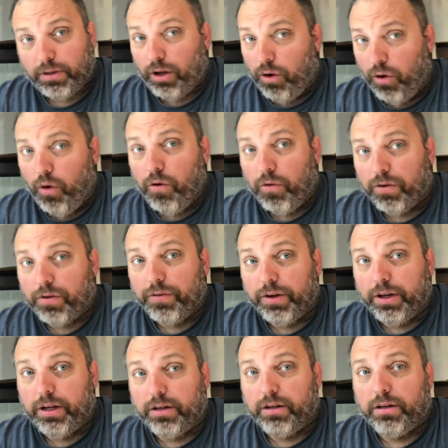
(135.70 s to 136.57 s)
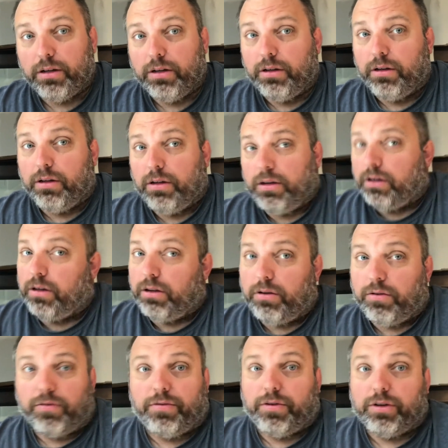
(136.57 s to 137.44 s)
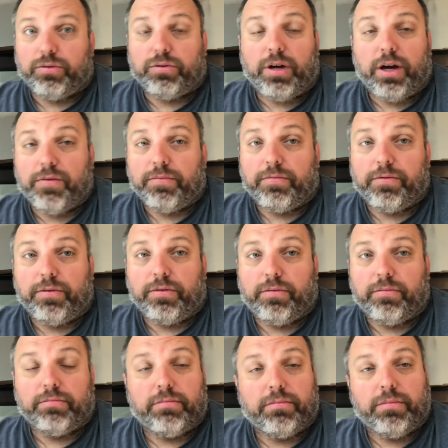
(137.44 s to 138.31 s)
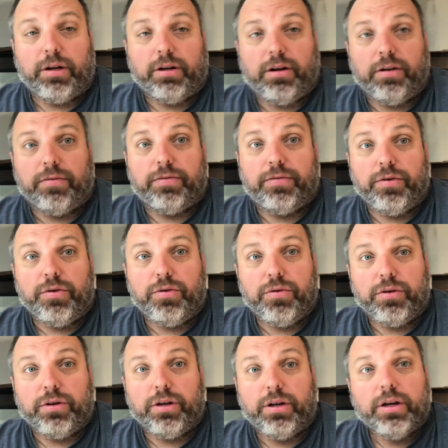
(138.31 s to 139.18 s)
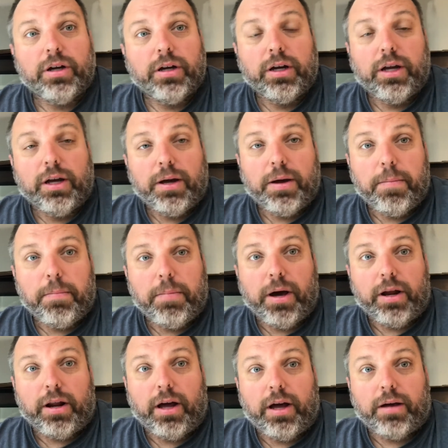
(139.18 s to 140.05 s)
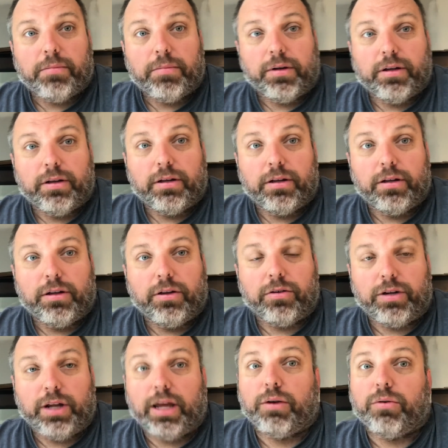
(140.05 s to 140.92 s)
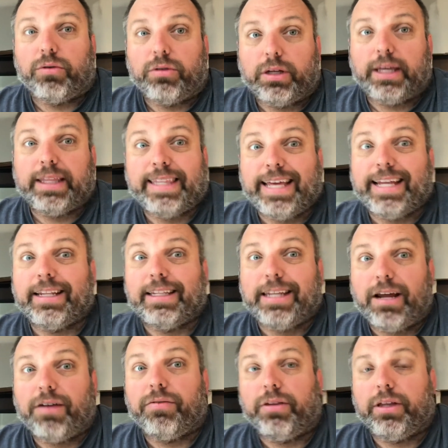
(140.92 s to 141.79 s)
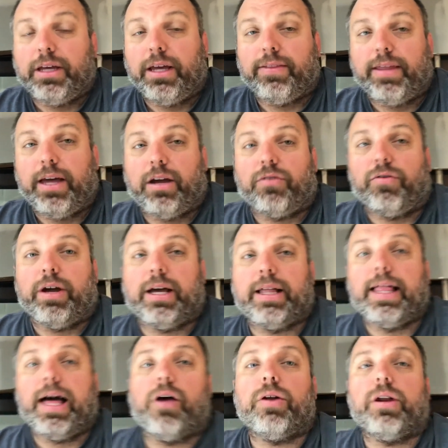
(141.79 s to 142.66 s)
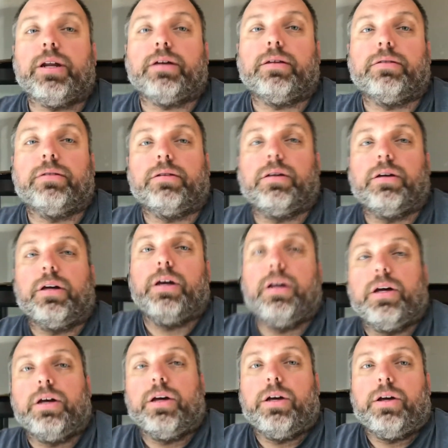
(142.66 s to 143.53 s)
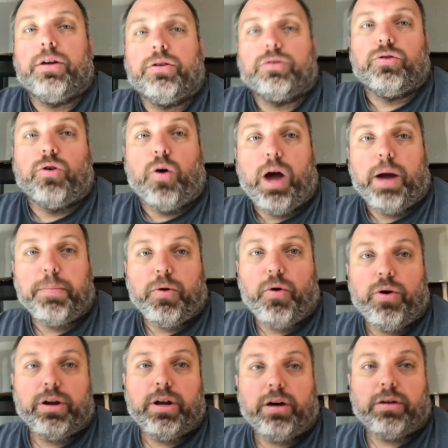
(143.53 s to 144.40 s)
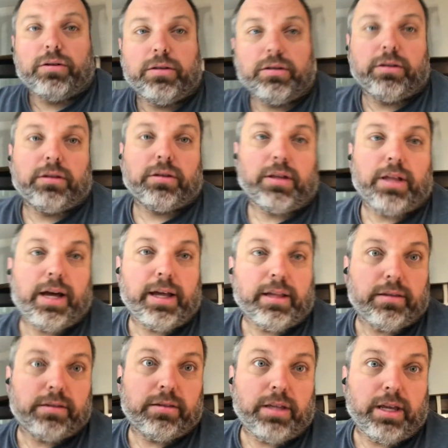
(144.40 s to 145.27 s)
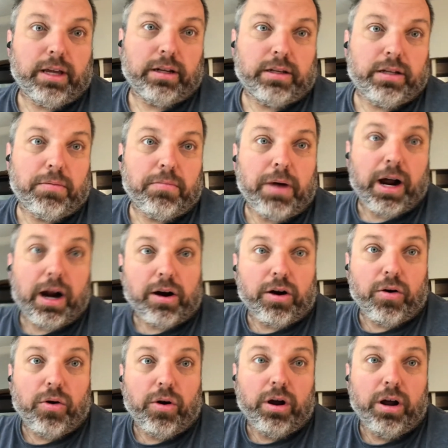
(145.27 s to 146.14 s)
overfeed and your fish will have enough food, but your tank will definitely get that gray cloudiness. So I'm going out to this client's tank tomorrow